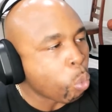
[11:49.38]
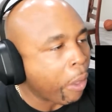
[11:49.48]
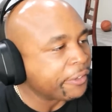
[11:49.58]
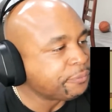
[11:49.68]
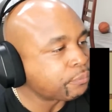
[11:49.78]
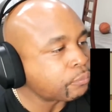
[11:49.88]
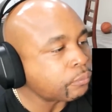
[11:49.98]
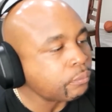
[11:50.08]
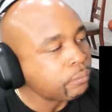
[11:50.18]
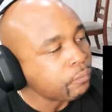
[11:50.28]
I'd hit the
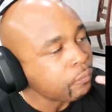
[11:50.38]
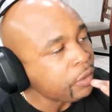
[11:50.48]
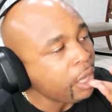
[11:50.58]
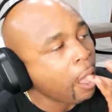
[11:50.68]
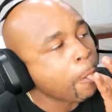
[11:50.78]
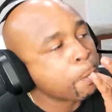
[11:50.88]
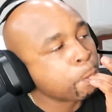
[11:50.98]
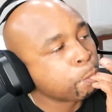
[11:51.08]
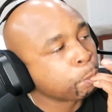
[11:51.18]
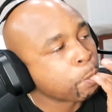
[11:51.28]
U, not the
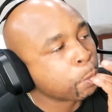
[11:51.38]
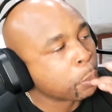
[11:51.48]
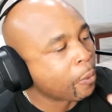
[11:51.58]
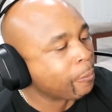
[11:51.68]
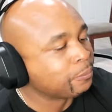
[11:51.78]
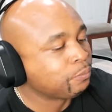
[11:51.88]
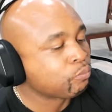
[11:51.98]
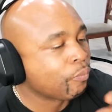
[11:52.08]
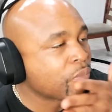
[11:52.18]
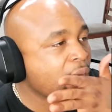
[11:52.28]
wild. It's better.
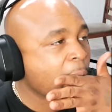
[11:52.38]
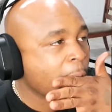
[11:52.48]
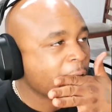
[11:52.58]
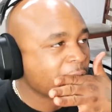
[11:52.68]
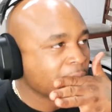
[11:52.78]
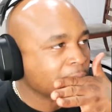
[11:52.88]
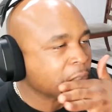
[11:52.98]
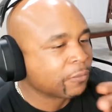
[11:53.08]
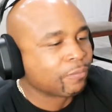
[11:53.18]
Doesn't ring a bell.